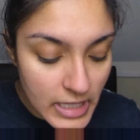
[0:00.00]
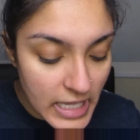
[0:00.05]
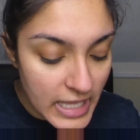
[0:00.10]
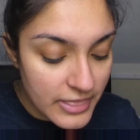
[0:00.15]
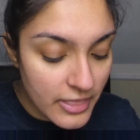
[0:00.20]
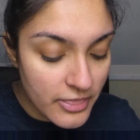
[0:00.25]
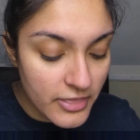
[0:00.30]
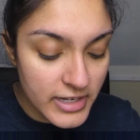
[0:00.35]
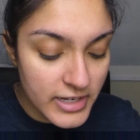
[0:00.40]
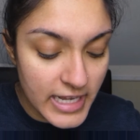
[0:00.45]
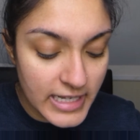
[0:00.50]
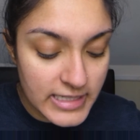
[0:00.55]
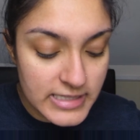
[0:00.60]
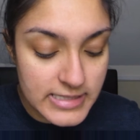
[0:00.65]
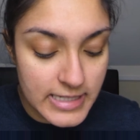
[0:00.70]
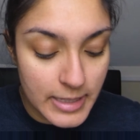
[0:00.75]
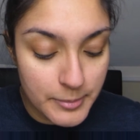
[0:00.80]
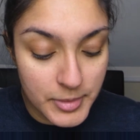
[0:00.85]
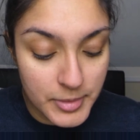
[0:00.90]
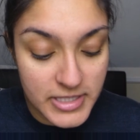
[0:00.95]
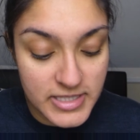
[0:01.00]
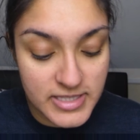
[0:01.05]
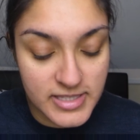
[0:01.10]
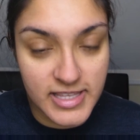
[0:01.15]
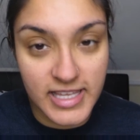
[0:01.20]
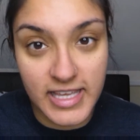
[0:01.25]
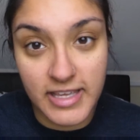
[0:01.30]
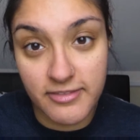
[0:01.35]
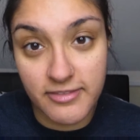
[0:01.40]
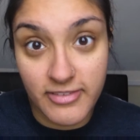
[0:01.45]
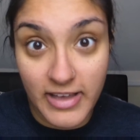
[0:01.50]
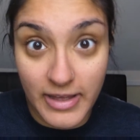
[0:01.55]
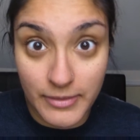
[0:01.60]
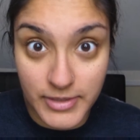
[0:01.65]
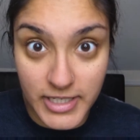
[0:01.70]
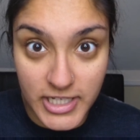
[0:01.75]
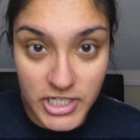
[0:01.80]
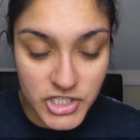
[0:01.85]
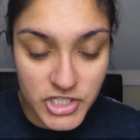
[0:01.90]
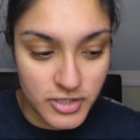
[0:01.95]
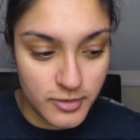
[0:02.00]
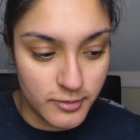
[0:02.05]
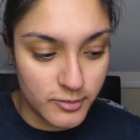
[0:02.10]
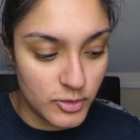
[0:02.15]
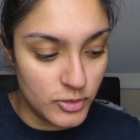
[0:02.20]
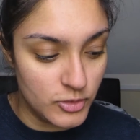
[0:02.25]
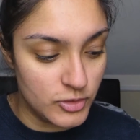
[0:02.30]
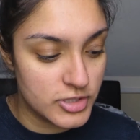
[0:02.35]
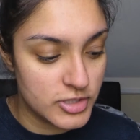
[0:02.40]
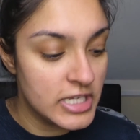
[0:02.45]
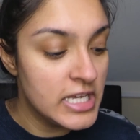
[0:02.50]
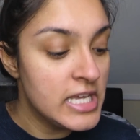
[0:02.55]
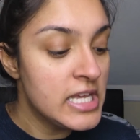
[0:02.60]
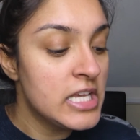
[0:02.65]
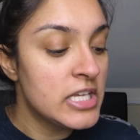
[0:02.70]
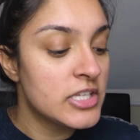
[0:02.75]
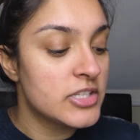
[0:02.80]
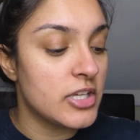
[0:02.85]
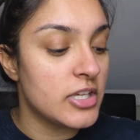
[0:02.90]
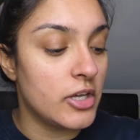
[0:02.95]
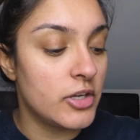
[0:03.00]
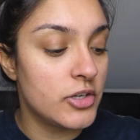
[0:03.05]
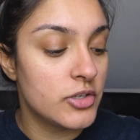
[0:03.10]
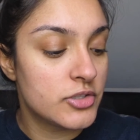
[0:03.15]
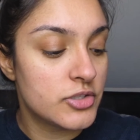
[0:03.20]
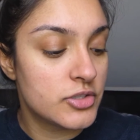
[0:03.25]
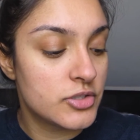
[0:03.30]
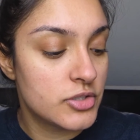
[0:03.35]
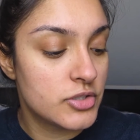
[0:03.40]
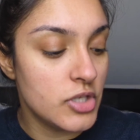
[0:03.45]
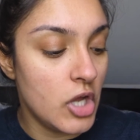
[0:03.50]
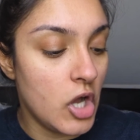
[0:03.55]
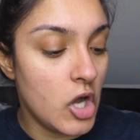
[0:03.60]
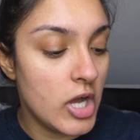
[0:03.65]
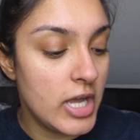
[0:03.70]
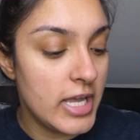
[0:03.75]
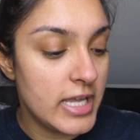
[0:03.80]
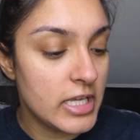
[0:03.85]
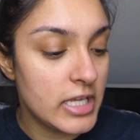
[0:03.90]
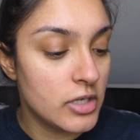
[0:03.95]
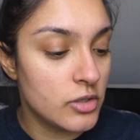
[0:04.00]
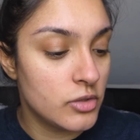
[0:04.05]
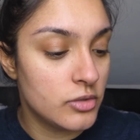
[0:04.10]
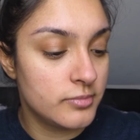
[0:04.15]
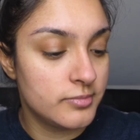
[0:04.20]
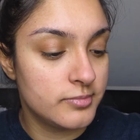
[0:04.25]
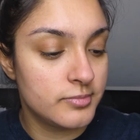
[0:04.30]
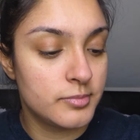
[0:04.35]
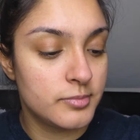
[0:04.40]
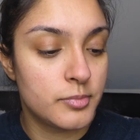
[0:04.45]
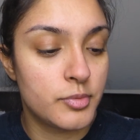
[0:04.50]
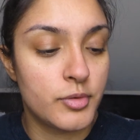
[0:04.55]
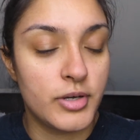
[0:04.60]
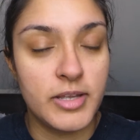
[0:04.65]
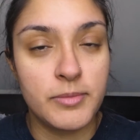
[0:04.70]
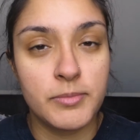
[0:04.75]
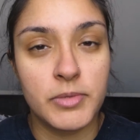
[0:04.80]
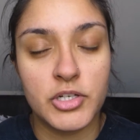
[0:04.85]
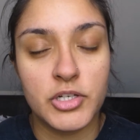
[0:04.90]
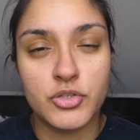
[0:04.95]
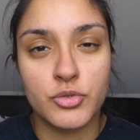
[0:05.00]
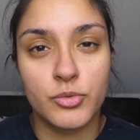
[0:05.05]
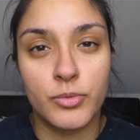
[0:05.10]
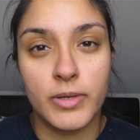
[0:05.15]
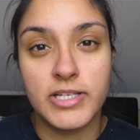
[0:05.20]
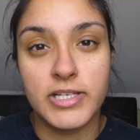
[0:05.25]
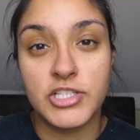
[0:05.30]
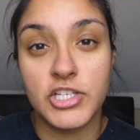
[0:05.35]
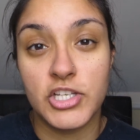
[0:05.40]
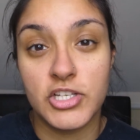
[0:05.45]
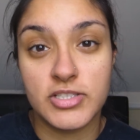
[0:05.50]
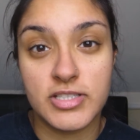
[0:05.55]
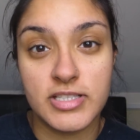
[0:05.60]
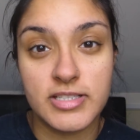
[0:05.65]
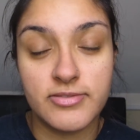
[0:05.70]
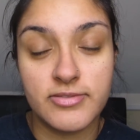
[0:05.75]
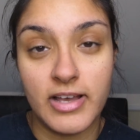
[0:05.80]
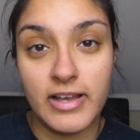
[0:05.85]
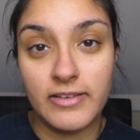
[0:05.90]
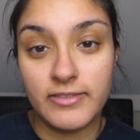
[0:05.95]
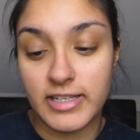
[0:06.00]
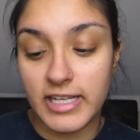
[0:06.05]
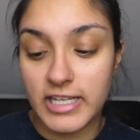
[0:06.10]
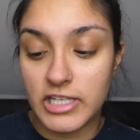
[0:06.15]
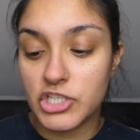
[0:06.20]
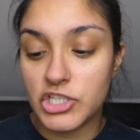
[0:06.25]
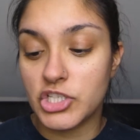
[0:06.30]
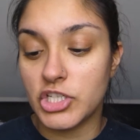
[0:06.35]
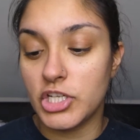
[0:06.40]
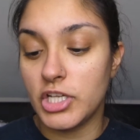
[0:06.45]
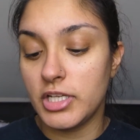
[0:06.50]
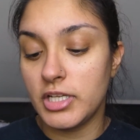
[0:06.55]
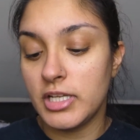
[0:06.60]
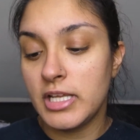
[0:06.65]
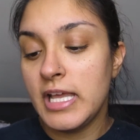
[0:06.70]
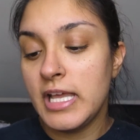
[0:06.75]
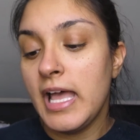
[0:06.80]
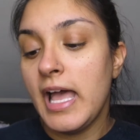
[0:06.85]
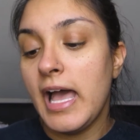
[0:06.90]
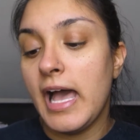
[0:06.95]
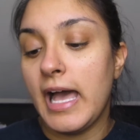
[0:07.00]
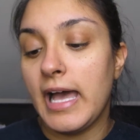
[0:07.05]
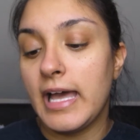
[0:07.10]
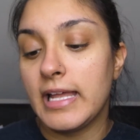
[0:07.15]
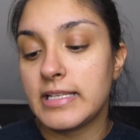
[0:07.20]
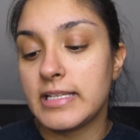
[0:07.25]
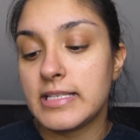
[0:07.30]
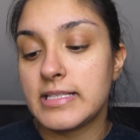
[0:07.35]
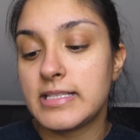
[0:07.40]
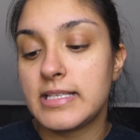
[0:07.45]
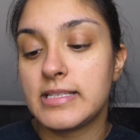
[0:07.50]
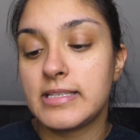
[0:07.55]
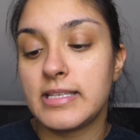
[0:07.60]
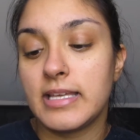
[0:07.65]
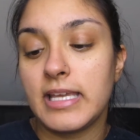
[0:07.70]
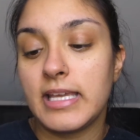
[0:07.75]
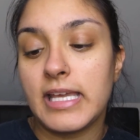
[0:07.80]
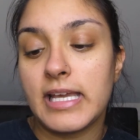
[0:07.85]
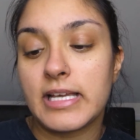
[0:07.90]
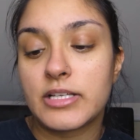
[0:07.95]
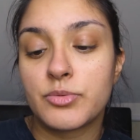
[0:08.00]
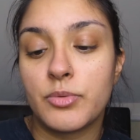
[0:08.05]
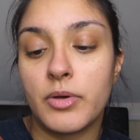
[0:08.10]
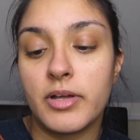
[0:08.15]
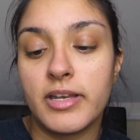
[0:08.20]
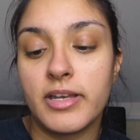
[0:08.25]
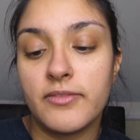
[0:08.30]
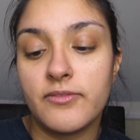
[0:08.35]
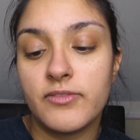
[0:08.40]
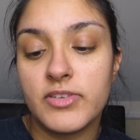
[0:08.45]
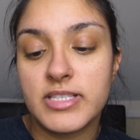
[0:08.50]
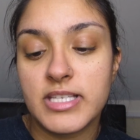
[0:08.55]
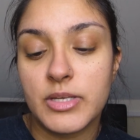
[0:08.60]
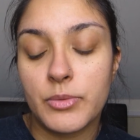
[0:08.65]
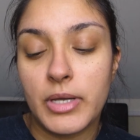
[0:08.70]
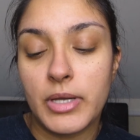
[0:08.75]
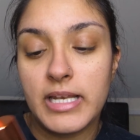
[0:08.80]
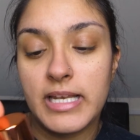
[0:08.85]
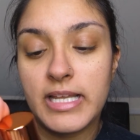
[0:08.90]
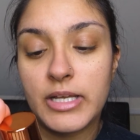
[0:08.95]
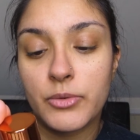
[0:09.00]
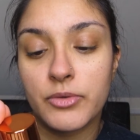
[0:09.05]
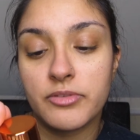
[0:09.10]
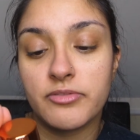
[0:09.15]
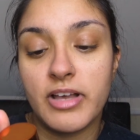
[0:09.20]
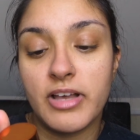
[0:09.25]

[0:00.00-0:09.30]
And then the next step is the foundation, of course. So I pretty much always use this foundation, and this is the EX1 Invisiwear liquid